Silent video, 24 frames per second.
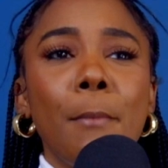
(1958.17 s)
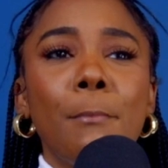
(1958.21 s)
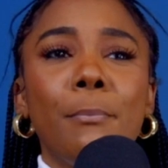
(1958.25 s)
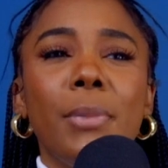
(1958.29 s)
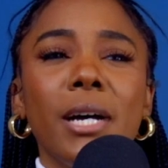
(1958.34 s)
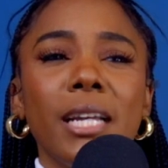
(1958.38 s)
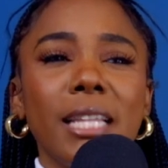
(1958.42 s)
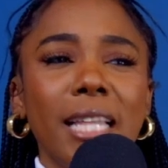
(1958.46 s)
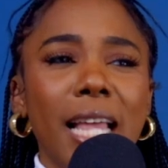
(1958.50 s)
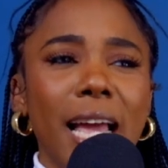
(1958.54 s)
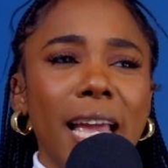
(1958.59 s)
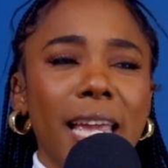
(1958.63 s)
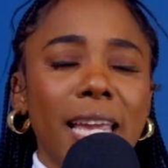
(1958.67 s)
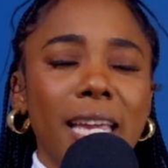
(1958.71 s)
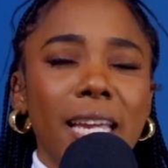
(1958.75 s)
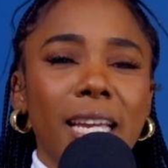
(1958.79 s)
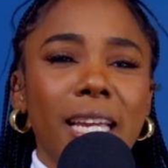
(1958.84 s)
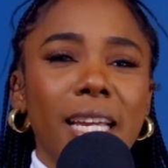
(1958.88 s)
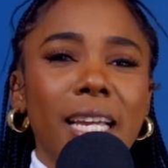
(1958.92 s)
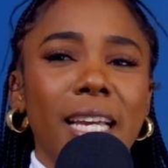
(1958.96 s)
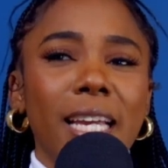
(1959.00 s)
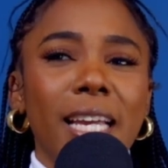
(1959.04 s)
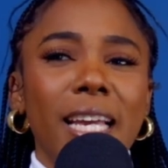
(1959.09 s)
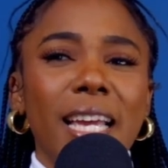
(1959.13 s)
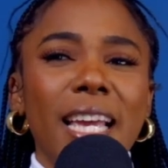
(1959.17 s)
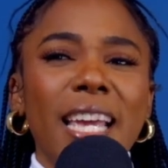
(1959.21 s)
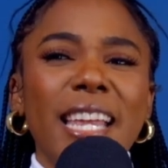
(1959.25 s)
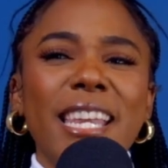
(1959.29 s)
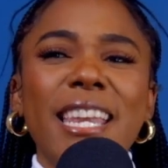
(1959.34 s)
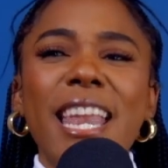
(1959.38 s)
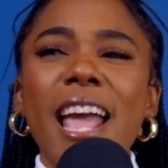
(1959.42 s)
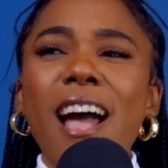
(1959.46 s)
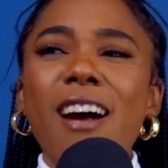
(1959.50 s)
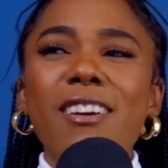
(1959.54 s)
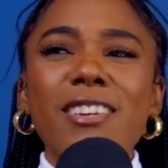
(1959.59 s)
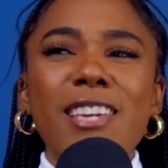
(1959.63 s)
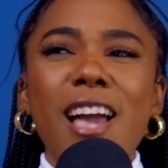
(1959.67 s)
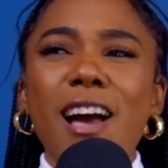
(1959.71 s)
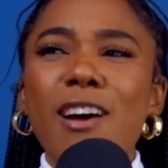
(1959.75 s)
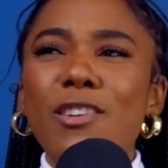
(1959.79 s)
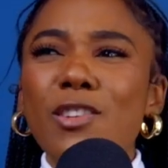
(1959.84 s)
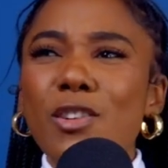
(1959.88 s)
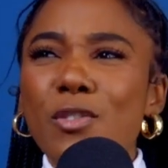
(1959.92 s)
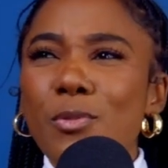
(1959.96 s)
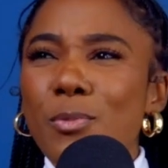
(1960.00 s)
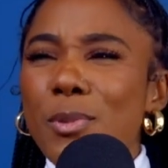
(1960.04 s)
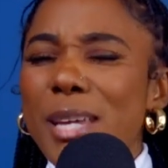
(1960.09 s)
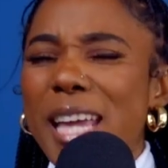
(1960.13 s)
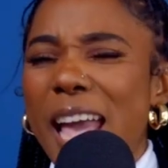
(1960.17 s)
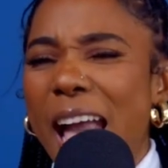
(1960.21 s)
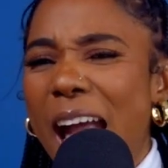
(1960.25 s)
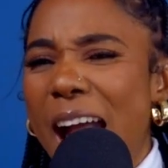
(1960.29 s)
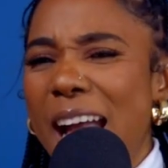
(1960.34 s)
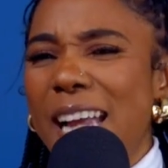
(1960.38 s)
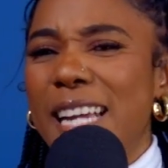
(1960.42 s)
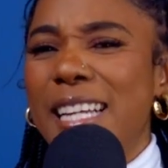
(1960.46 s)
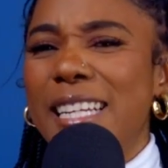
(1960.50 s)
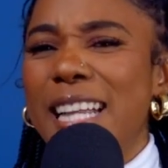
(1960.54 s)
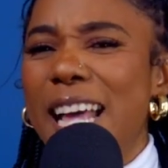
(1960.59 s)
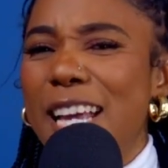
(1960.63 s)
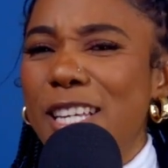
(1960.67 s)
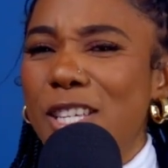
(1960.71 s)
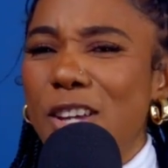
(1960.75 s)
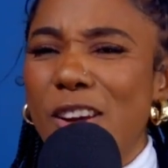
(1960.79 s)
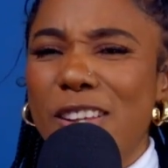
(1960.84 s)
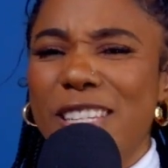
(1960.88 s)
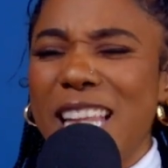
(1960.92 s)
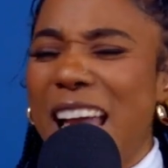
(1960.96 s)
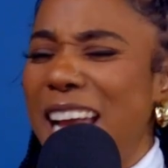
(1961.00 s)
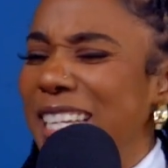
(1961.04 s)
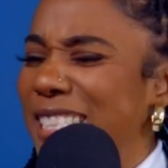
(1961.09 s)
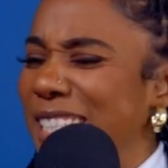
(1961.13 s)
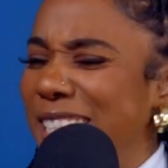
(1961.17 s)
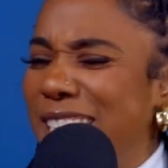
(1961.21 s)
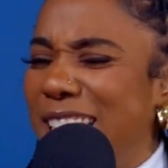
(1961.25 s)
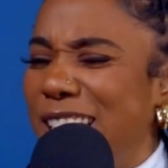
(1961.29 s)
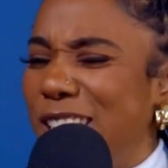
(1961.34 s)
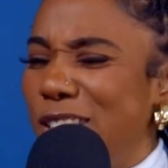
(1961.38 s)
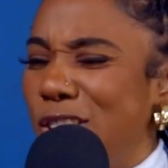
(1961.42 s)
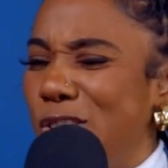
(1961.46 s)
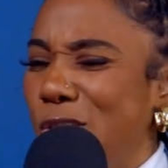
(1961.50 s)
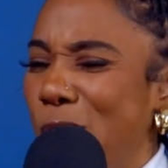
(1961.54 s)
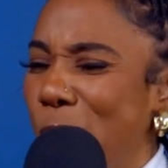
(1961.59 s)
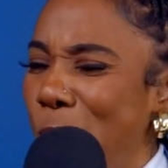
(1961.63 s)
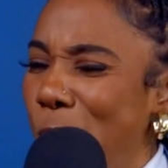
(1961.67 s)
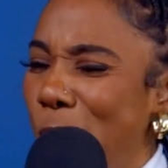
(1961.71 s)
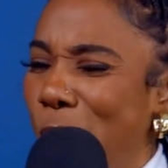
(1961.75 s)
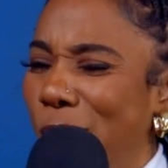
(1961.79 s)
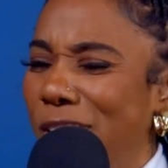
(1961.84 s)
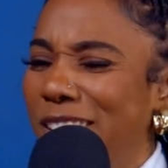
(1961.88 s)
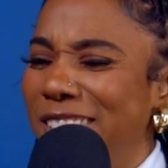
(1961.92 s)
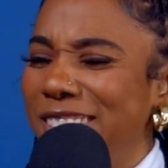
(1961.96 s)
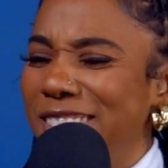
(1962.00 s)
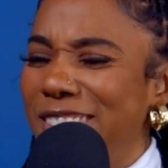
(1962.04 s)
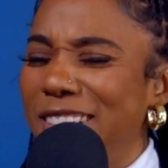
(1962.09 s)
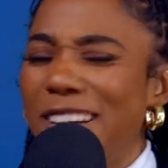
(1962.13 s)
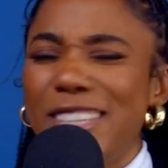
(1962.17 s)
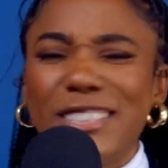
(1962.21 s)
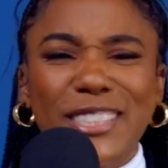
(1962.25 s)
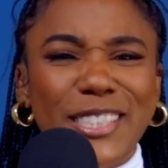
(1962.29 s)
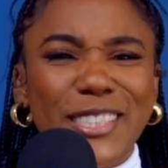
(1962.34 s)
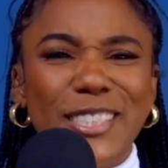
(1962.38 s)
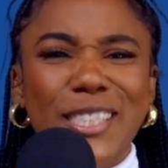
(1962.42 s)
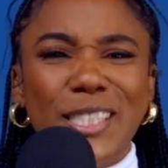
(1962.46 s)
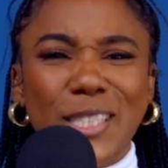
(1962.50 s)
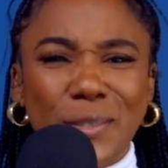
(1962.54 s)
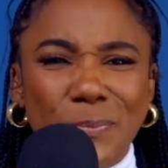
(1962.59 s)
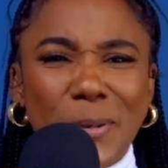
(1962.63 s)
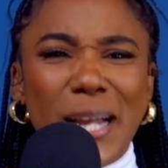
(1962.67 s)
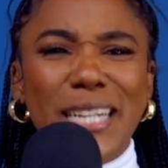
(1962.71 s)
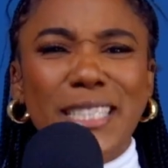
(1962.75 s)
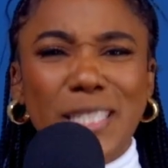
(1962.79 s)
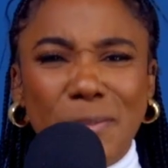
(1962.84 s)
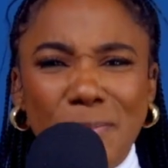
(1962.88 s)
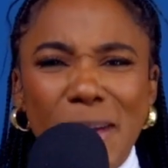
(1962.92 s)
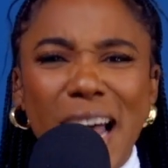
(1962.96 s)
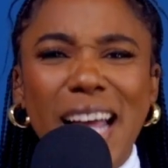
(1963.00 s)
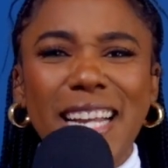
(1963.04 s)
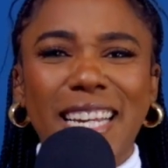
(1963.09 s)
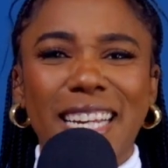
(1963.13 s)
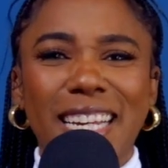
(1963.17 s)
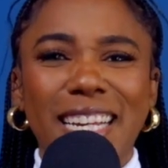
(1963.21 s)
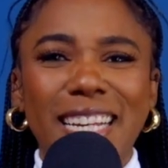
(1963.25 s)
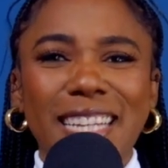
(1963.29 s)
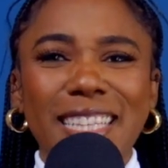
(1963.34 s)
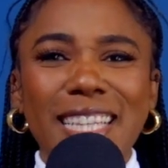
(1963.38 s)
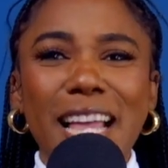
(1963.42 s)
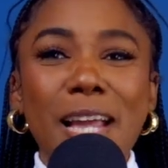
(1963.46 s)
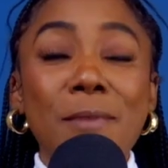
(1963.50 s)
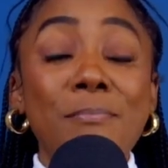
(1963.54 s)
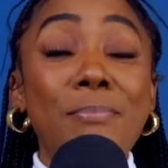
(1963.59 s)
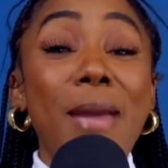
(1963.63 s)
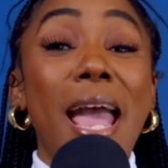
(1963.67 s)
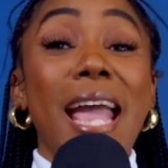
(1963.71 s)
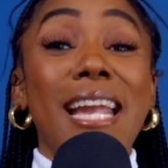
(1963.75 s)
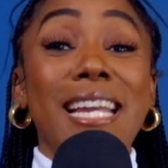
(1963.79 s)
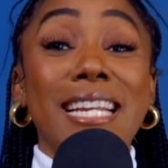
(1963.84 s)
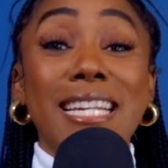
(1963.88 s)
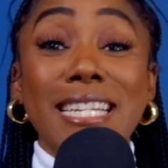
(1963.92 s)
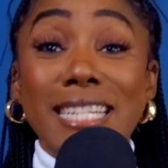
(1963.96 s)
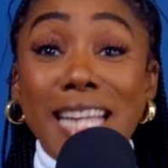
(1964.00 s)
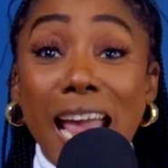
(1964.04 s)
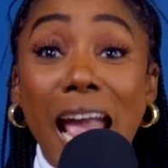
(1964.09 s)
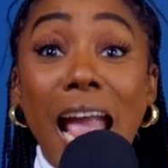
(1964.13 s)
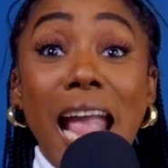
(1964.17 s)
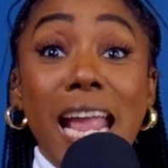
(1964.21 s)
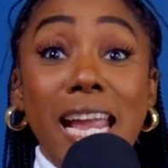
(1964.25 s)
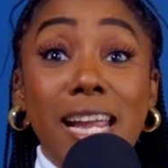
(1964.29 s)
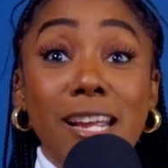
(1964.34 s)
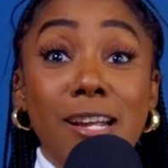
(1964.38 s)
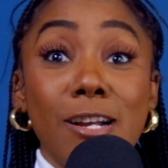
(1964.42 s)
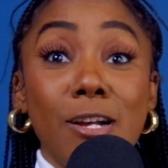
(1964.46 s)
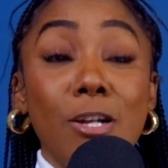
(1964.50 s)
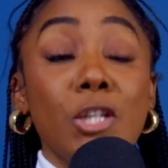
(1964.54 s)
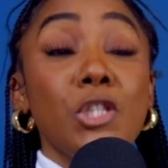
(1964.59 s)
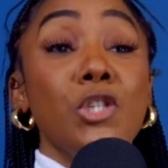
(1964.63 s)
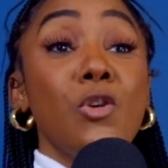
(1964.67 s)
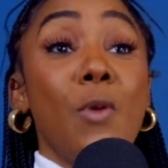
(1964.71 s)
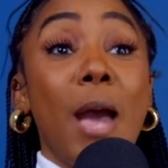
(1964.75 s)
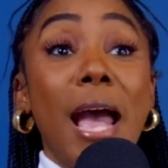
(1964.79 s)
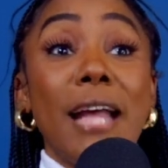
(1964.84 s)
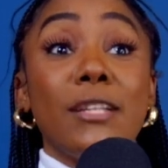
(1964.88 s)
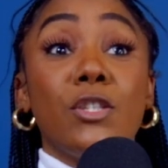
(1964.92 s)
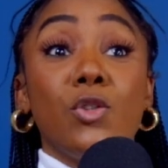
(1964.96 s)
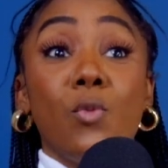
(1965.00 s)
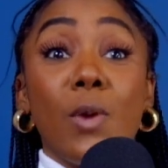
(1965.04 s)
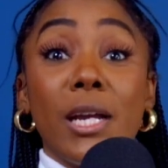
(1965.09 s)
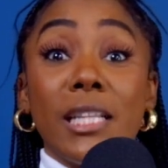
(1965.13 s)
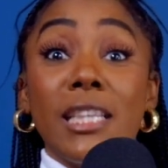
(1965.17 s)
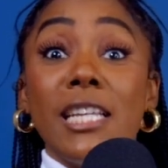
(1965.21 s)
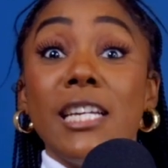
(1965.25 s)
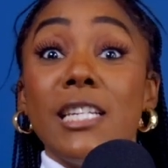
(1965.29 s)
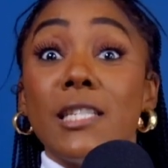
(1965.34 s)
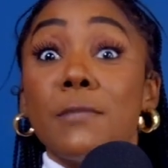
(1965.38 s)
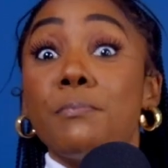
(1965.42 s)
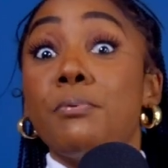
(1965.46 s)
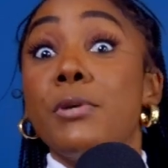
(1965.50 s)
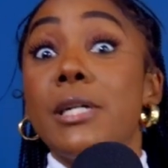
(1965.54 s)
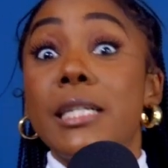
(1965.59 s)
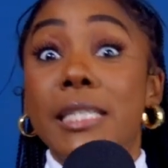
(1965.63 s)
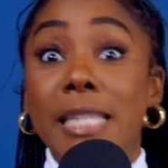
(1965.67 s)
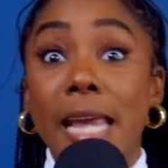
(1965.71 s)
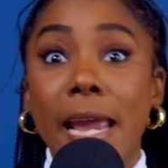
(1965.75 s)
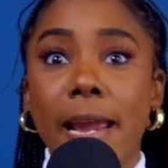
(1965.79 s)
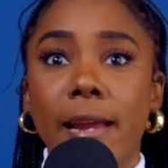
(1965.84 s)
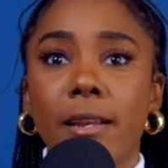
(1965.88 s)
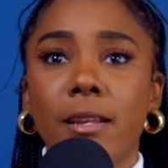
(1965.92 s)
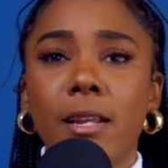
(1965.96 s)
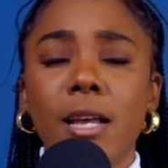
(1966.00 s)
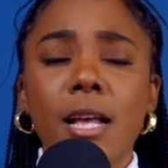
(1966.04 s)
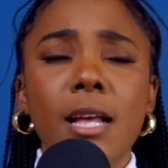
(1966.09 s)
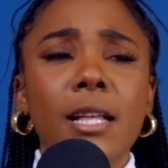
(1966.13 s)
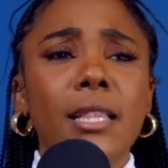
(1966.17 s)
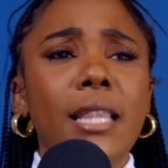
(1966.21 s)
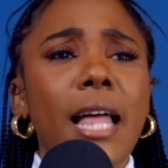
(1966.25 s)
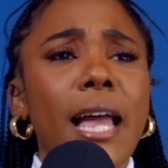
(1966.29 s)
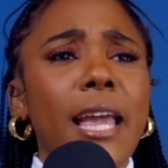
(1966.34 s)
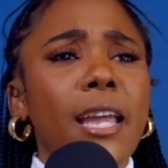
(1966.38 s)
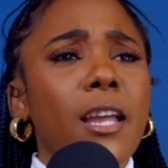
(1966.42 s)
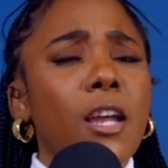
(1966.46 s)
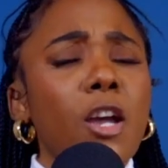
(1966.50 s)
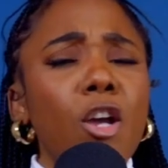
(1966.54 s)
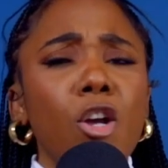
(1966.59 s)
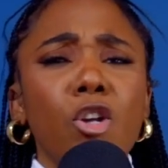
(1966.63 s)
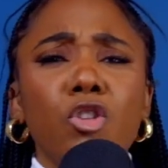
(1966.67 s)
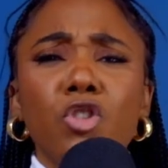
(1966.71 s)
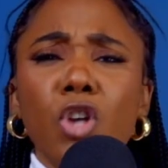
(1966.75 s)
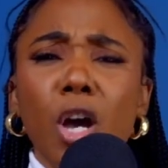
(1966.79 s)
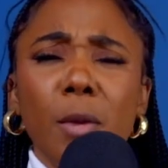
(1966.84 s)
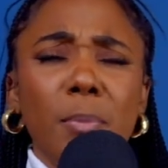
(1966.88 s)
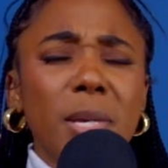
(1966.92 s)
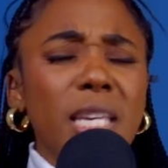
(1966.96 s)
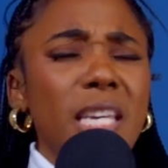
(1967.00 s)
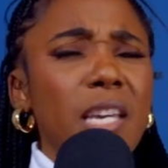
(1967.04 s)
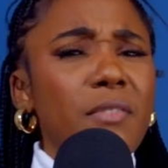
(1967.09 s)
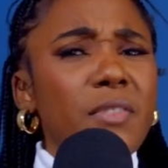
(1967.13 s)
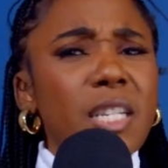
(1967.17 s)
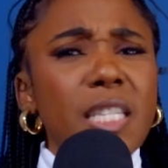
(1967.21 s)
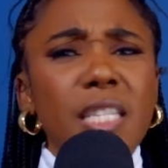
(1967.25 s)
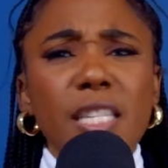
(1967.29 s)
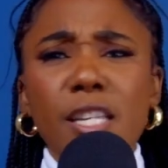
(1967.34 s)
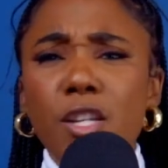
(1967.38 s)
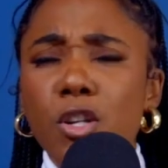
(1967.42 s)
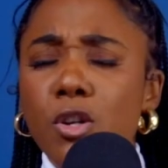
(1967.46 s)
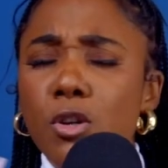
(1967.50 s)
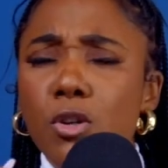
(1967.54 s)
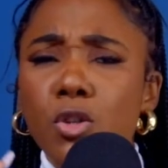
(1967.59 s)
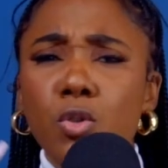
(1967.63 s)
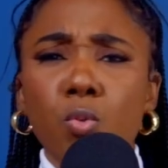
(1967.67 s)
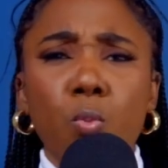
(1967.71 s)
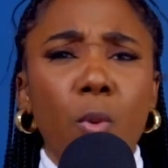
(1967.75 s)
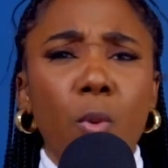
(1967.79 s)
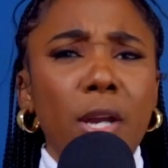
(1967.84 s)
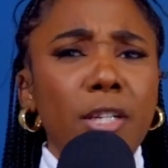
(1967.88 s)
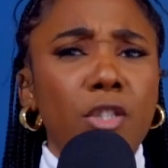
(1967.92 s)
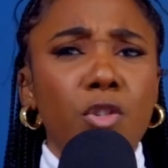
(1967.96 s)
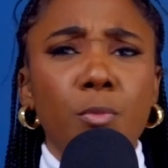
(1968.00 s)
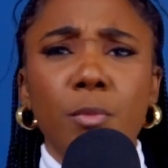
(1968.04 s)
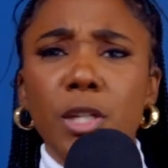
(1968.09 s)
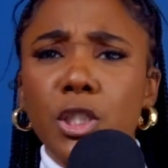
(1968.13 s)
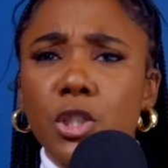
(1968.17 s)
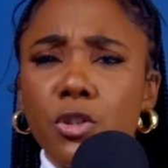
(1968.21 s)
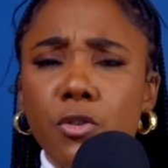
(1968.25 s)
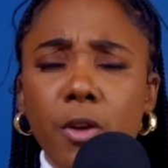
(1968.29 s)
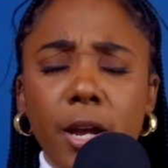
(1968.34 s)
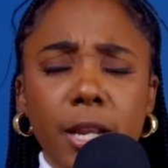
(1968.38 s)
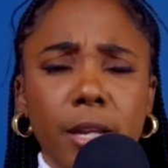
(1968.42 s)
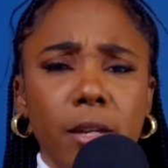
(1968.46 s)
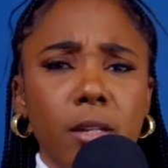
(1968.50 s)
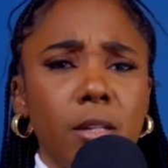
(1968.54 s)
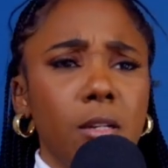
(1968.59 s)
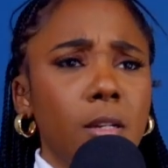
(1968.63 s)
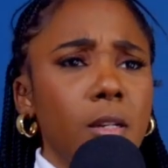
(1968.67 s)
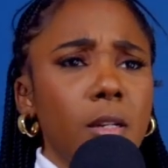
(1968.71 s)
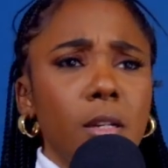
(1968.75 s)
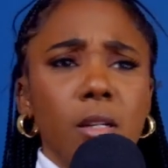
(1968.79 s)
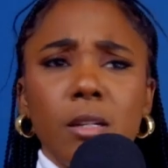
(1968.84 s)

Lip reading: But like, now y'all don't even be acting like y'all like the niggas no more. Y'all just expect the money. Like back in the day, you had to at least pretend. Like, y'all be giving city girls way too much credit.